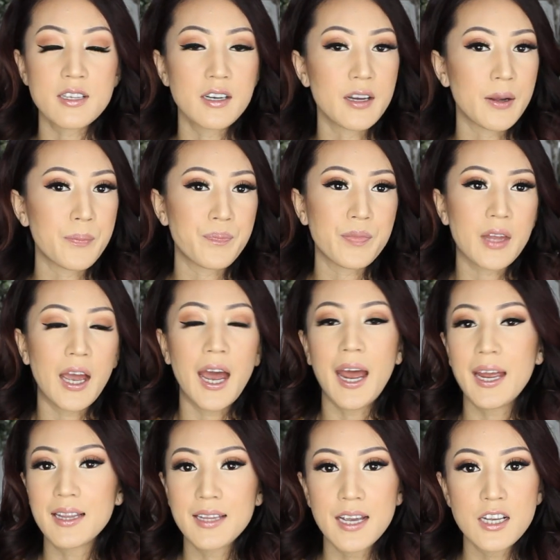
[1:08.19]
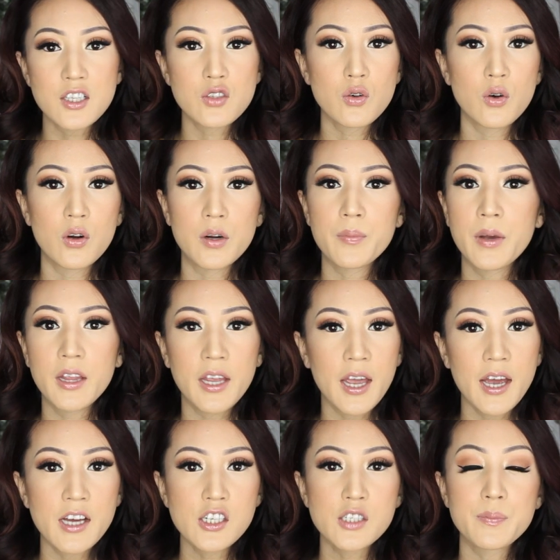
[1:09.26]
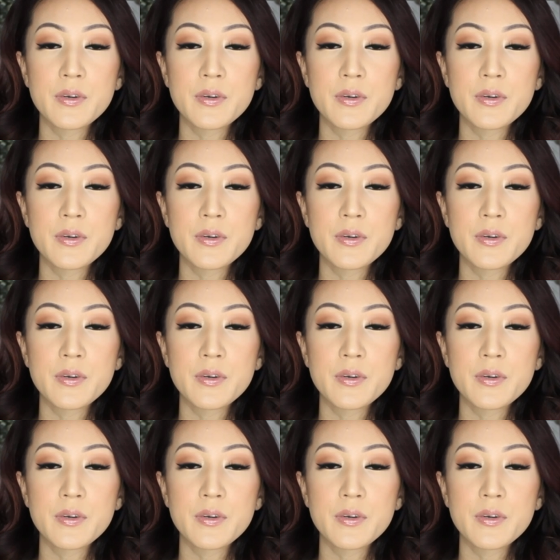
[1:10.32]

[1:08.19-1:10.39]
highlights or balayage,